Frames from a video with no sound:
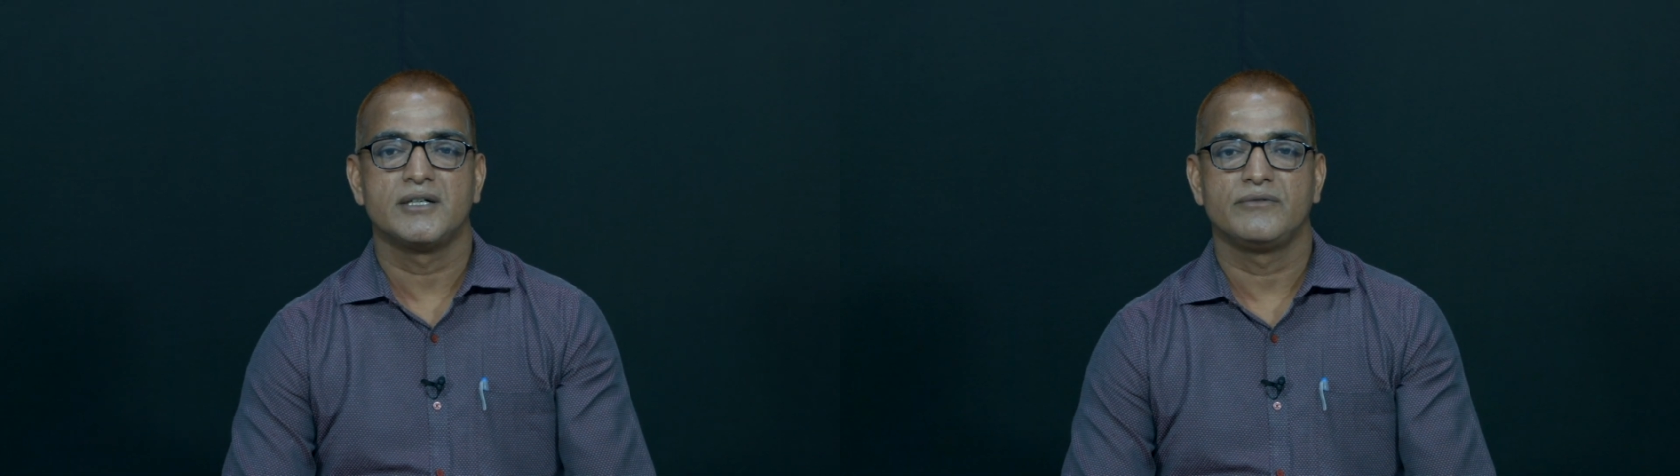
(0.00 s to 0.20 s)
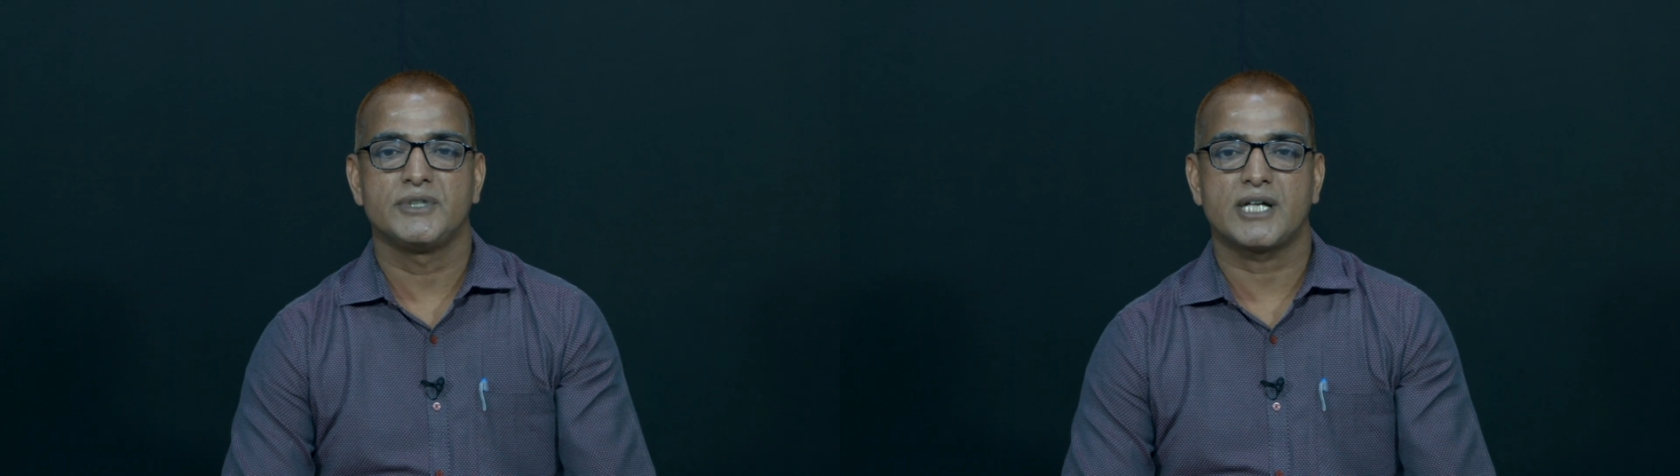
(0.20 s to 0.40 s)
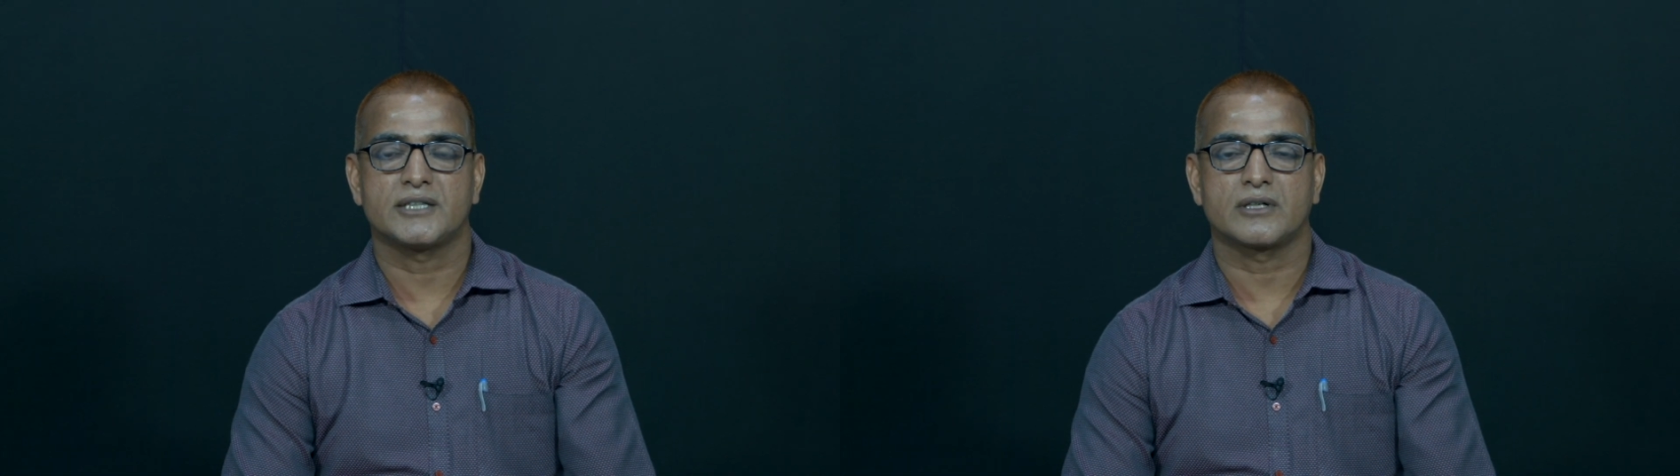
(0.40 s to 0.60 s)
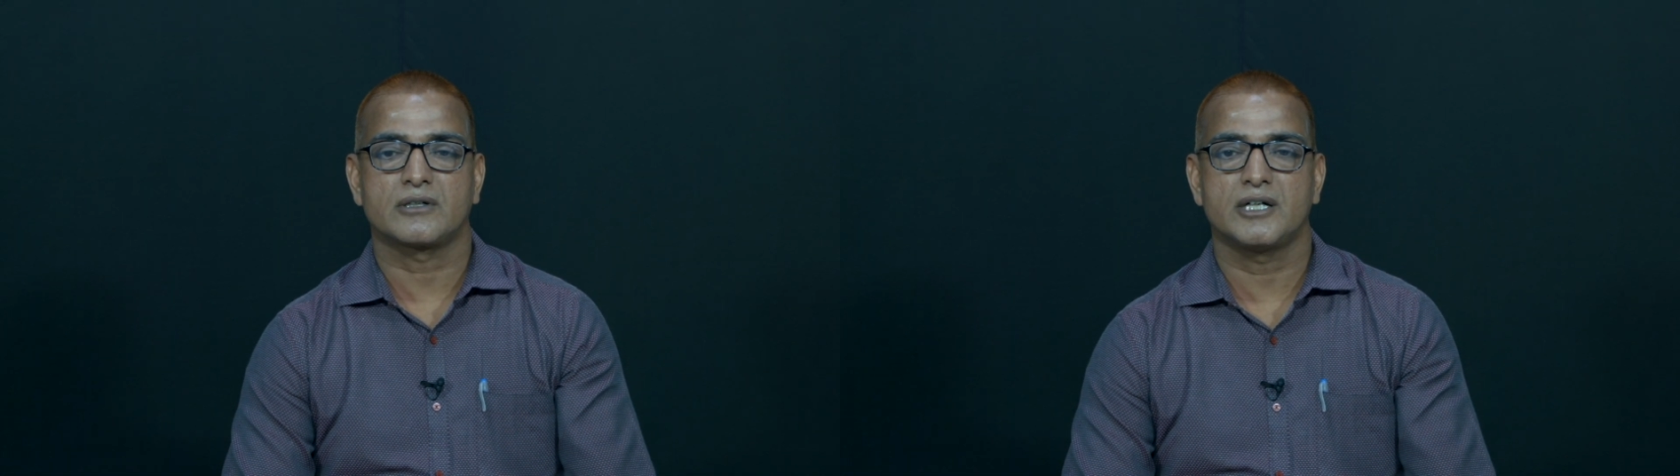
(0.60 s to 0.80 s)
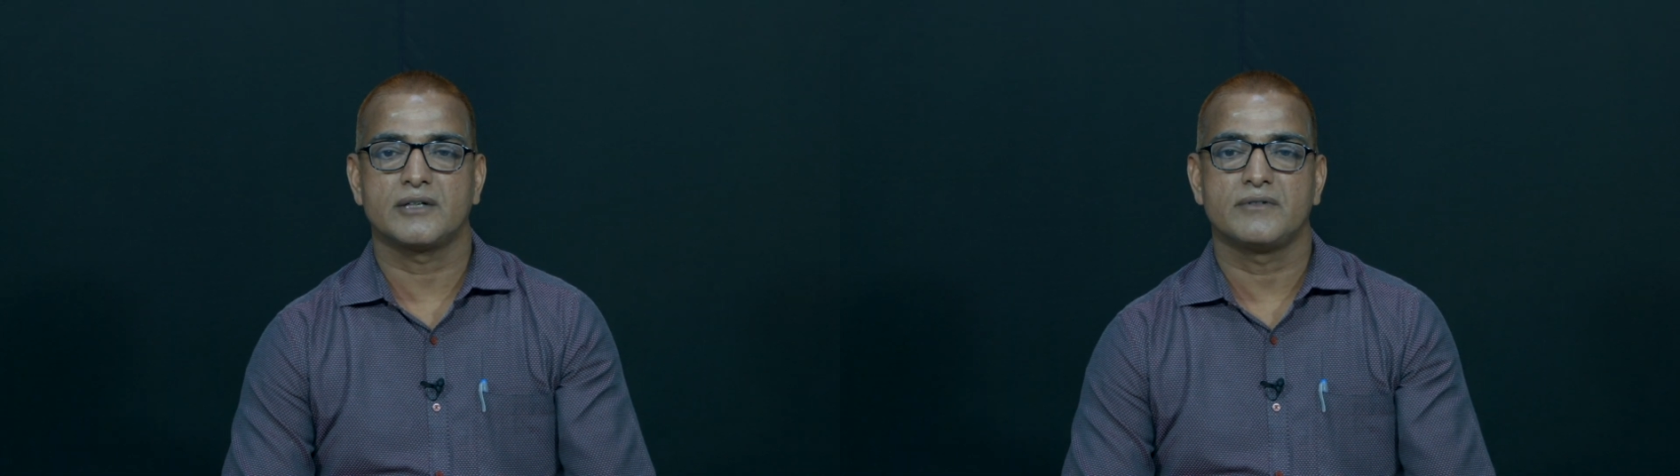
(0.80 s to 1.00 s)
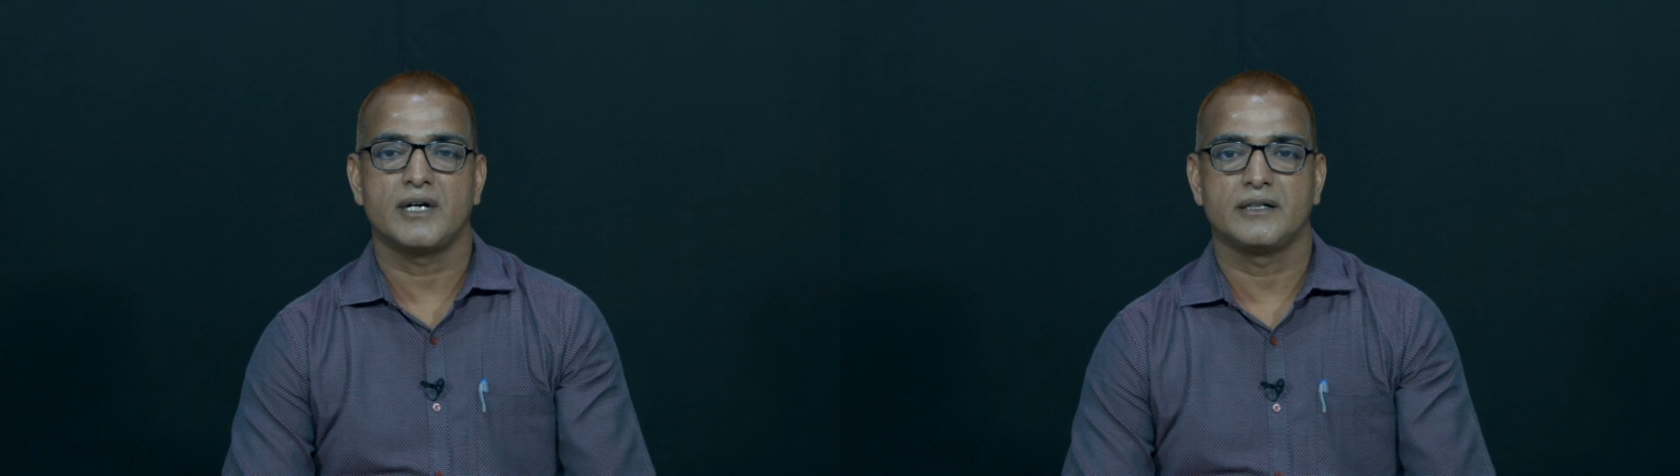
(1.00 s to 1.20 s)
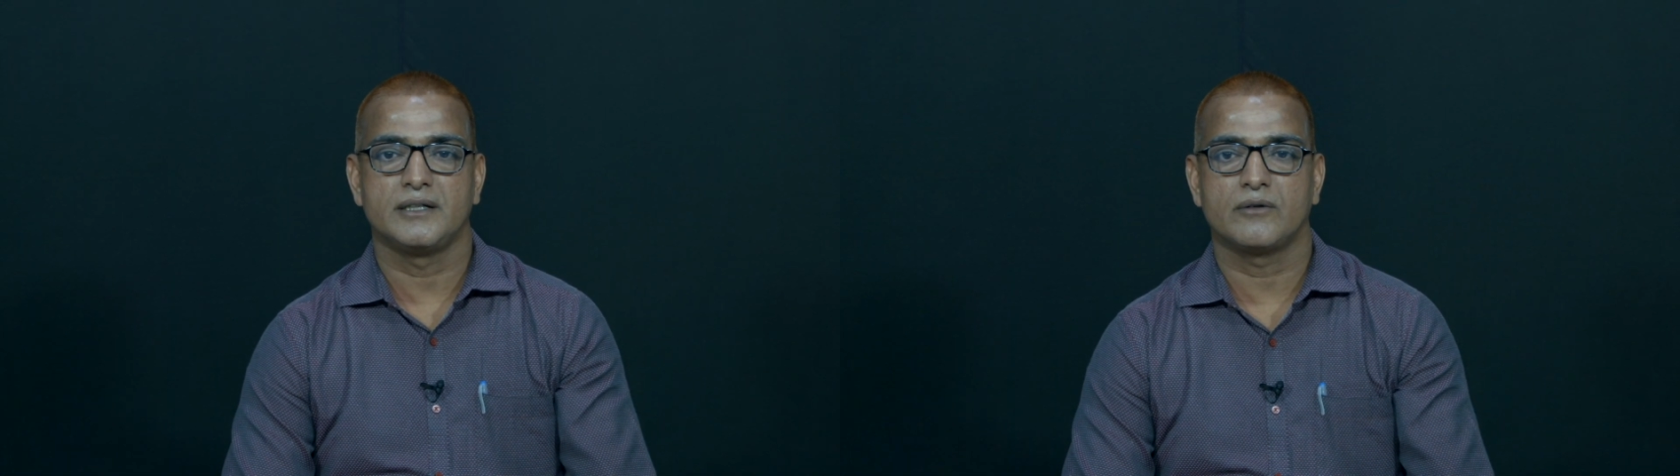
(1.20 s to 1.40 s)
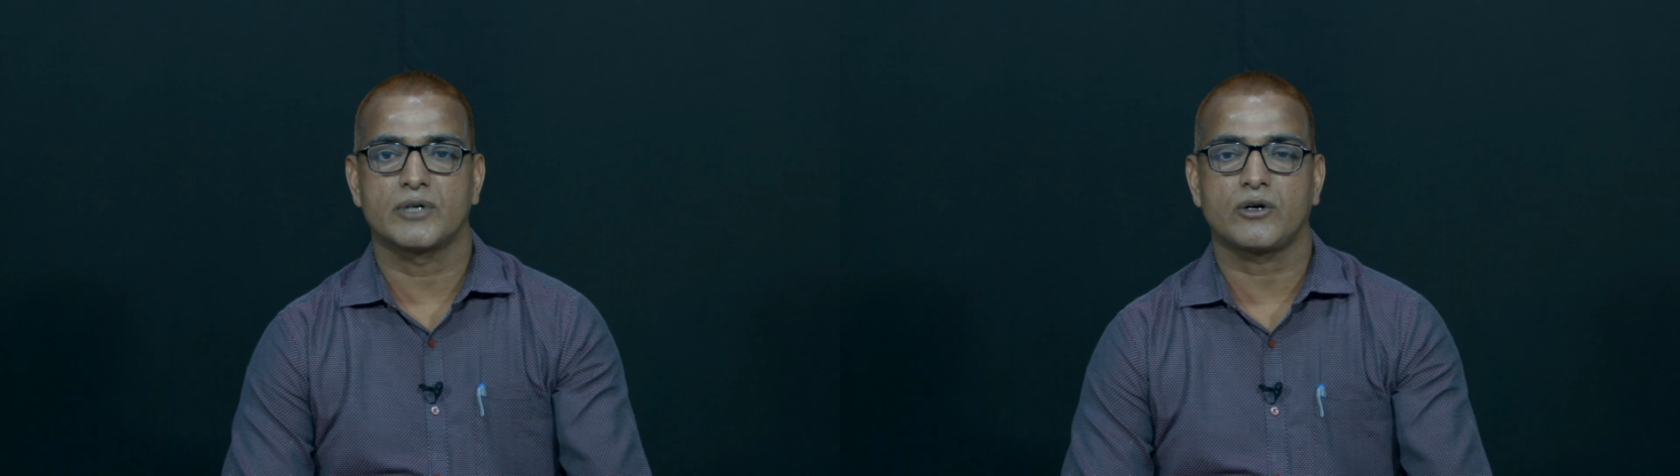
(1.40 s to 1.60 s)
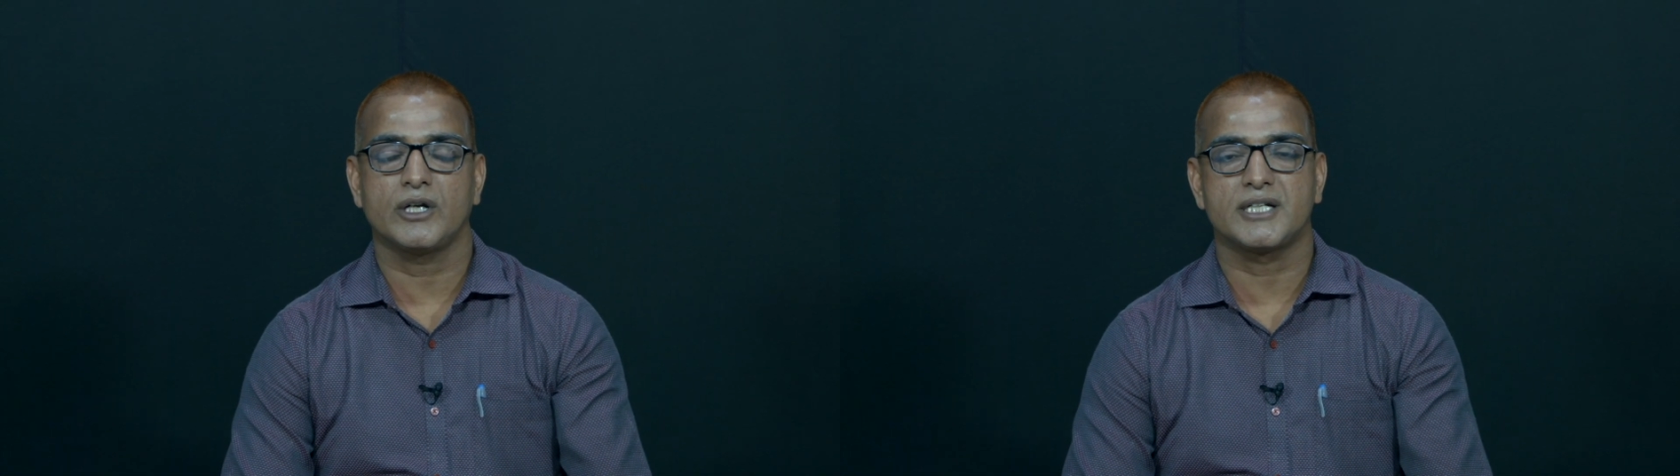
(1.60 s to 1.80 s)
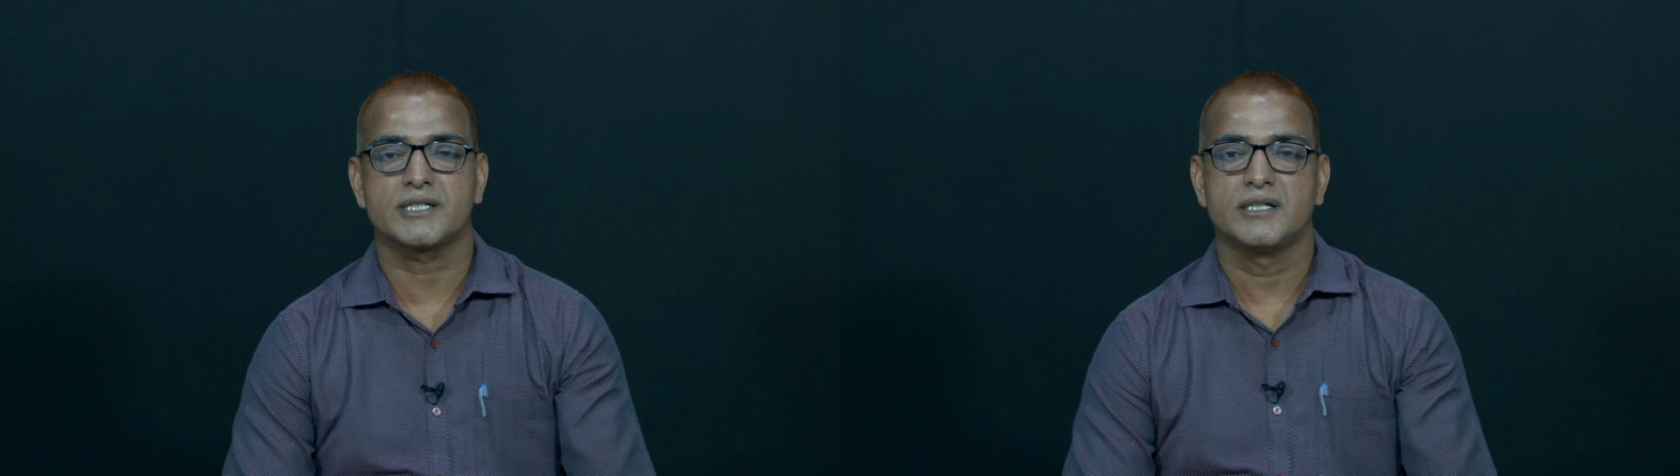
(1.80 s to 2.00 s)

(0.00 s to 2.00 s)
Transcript: which has occurred in our college